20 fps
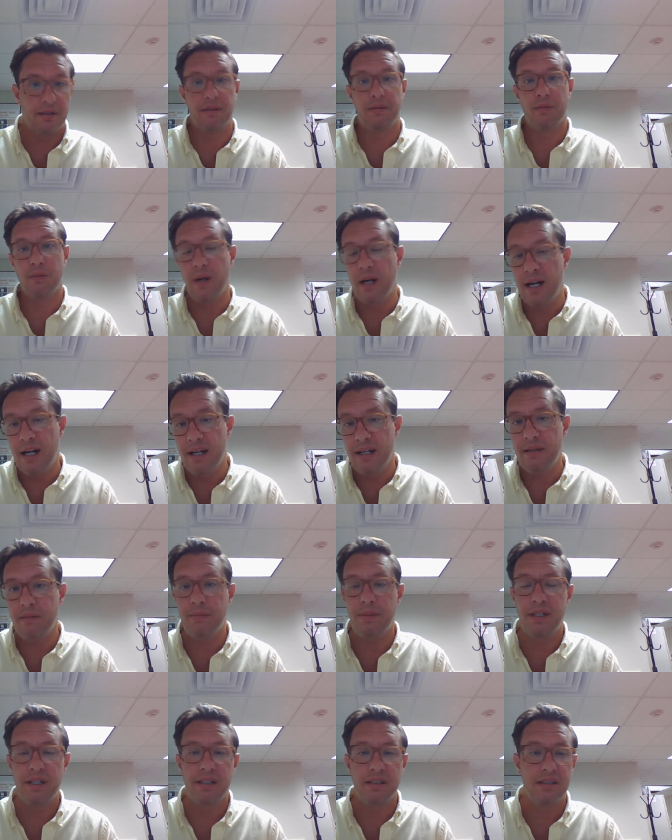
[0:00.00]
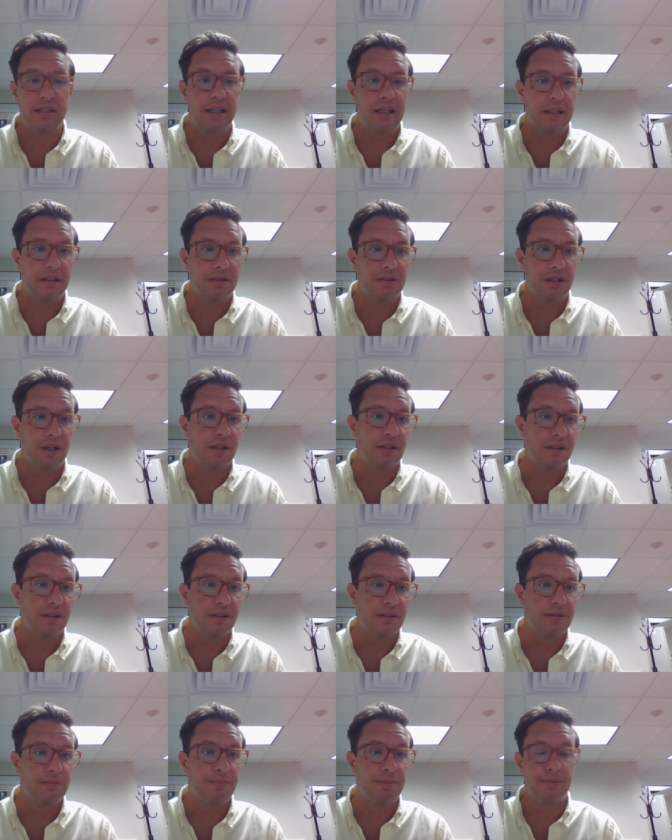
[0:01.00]
Why? Because King
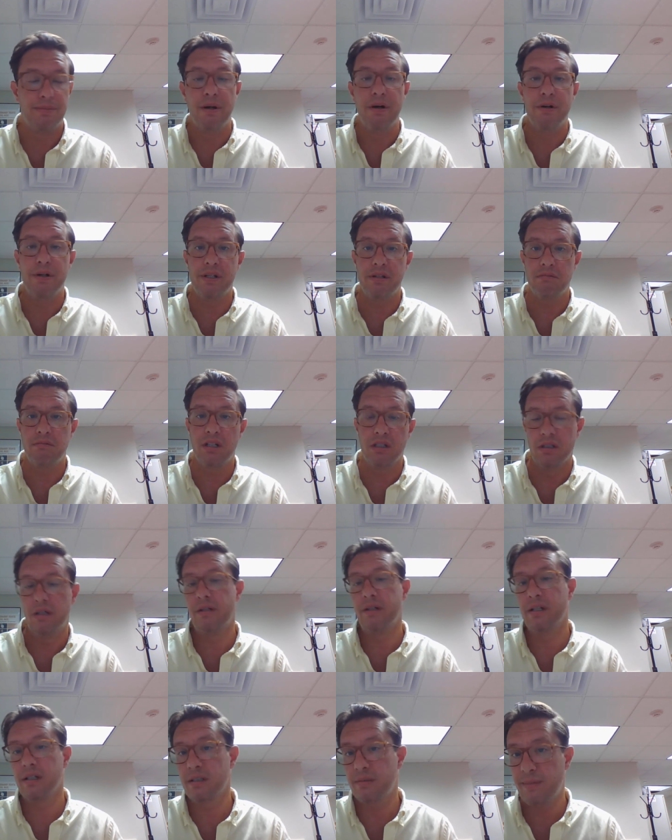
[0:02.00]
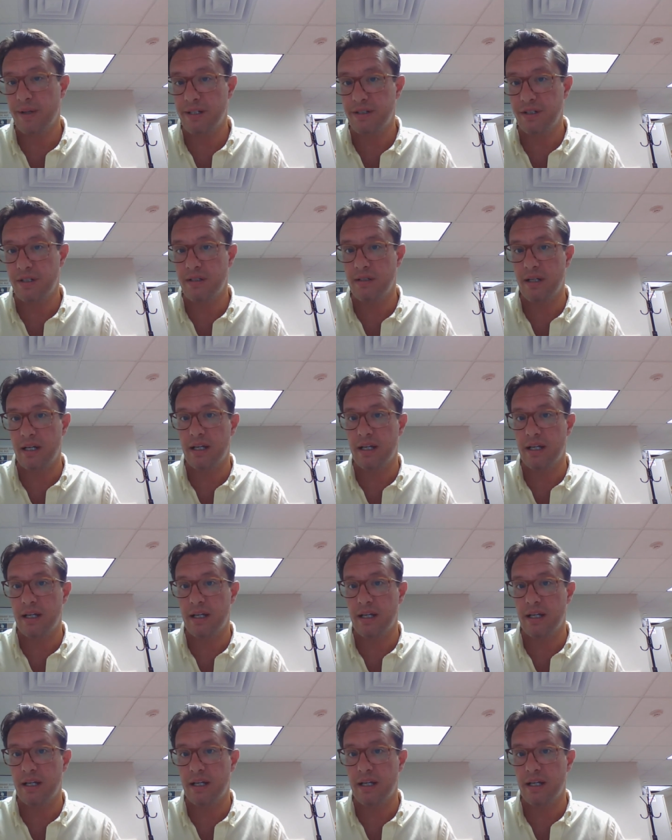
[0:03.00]
Charles promoted colonial expansion,